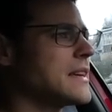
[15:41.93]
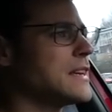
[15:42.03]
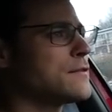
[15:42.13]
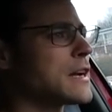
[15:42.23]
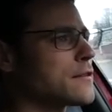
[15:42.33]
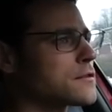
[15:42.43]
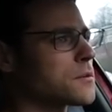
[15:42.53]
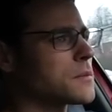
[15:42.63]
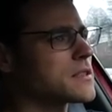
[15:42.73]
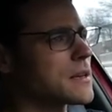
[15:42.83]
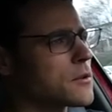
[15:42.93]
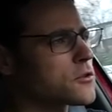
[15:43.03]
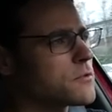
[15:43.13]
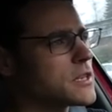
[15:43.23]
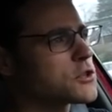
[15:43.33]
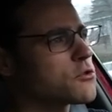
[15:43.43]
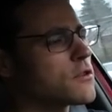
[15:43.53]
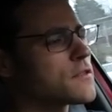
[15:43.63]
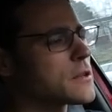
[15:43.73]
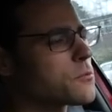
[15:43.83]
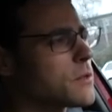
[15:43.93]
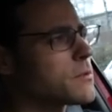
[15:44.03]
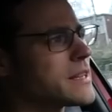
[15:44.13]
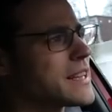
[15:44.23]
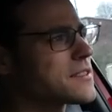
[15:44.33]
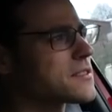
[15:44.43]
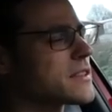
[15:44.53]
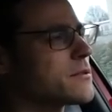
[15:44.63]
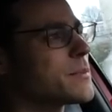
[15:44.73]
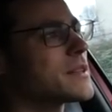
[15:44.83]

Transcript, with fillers: even after some years, I'm not really sure if that will be necessary.